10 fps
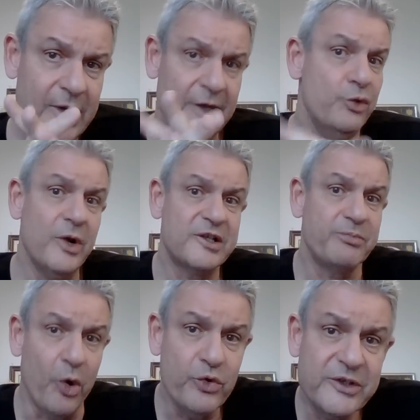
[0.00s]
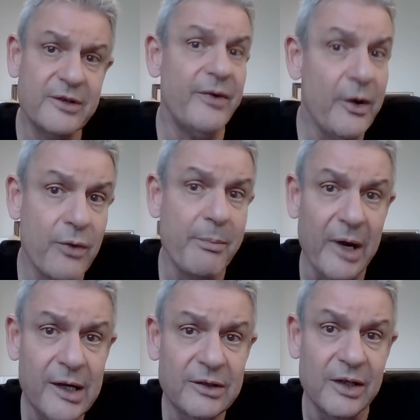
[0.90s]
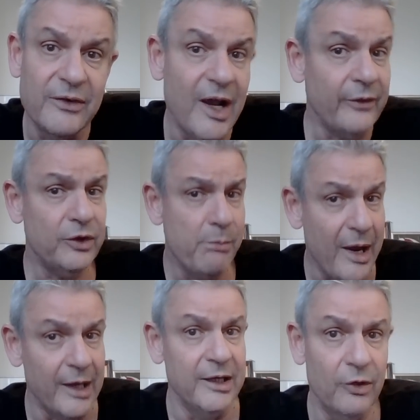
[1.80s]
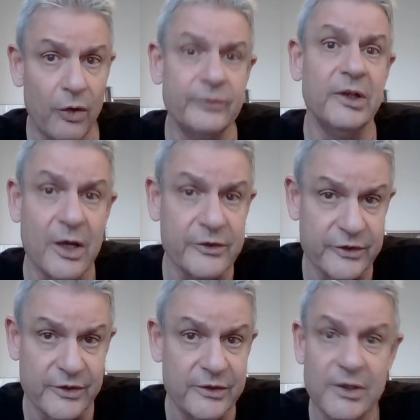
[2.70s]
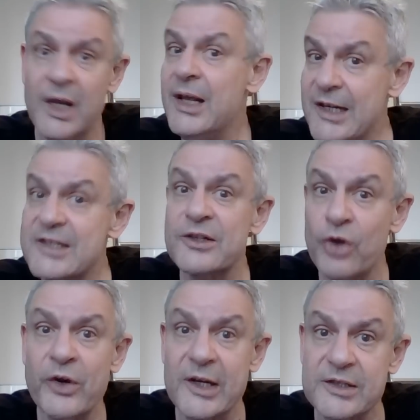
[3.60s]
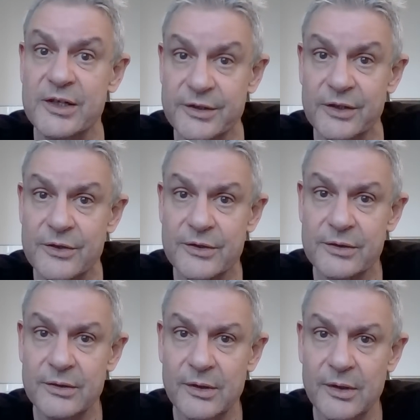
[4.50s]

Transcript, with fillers: and you expose the vulnerability, the underbelly of the narcissist, his non-existence.